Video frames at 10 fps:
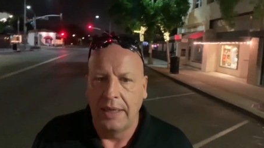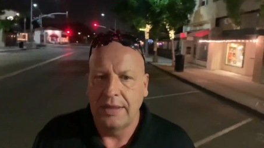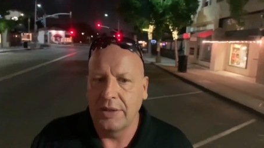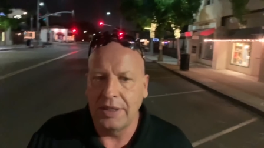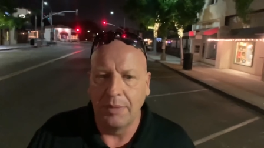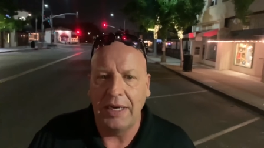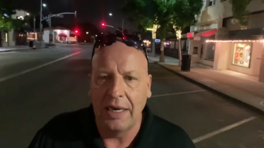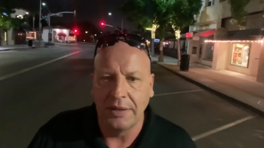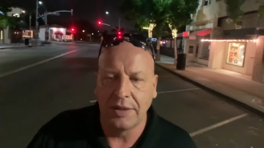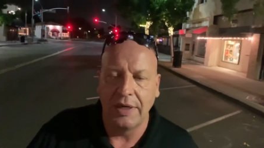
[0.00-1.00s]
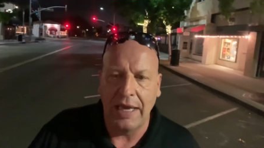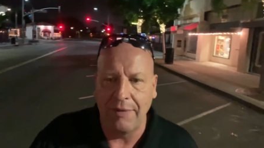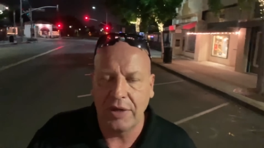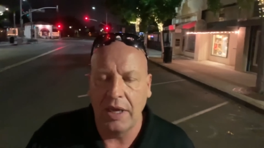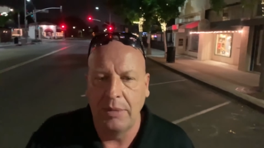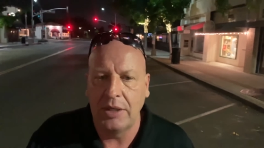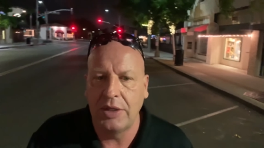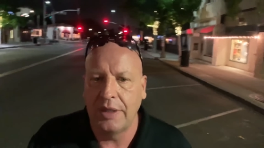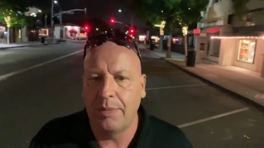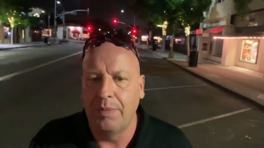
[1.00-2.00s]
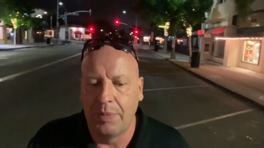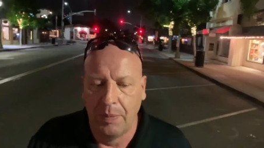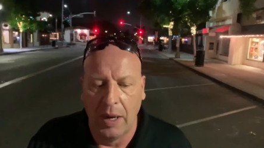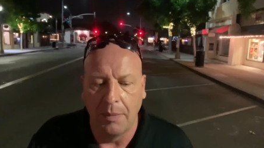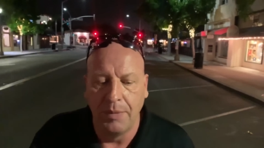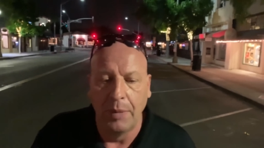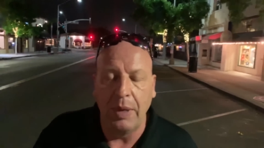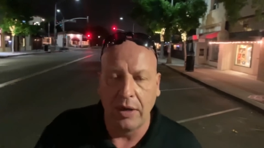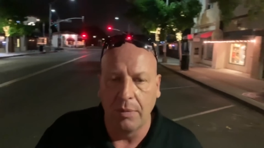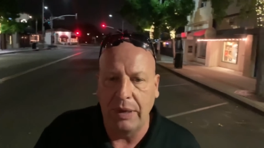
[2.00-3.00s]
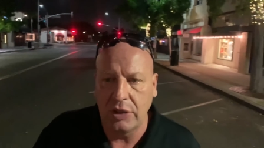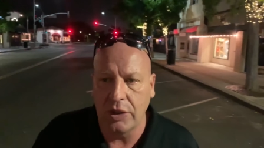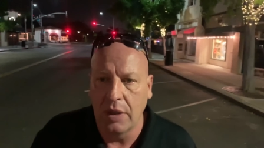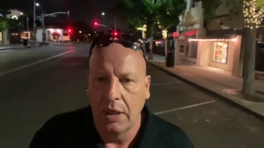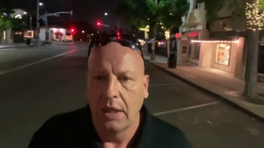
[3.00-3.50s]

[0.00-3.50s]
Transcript: There's something else that's going to have to come into the uh, the bigger picture